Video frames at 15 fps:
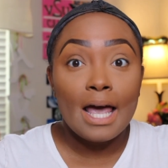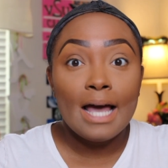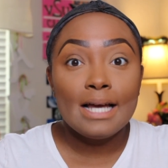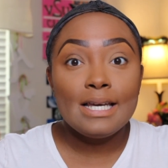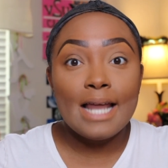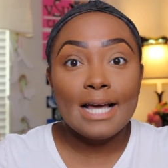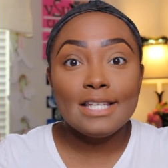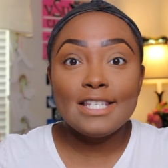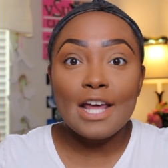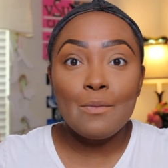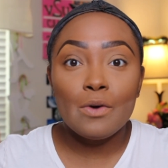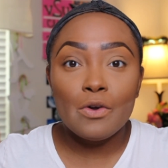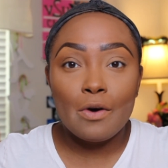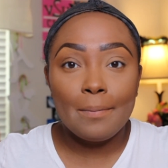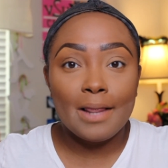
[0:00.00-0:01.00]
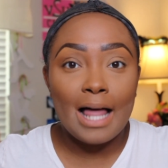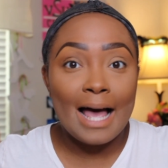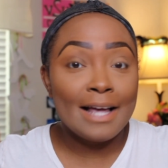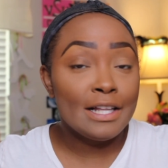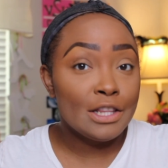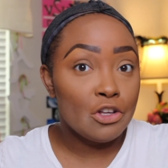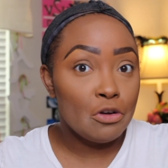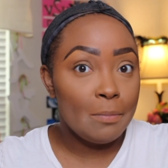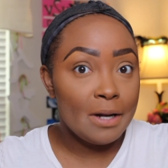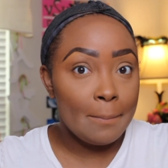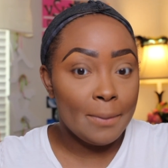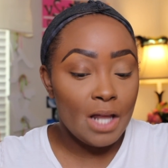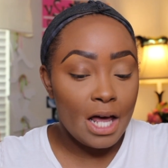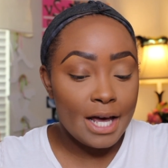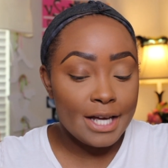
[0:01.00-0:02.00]
Next, I want to apply a little bit of
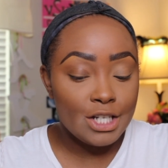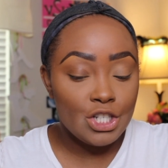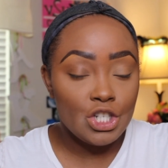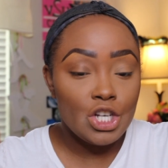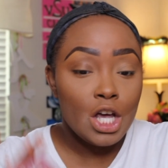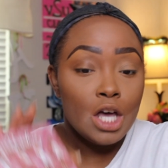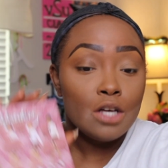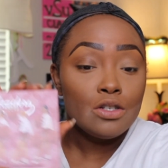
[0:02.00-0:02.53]
blush.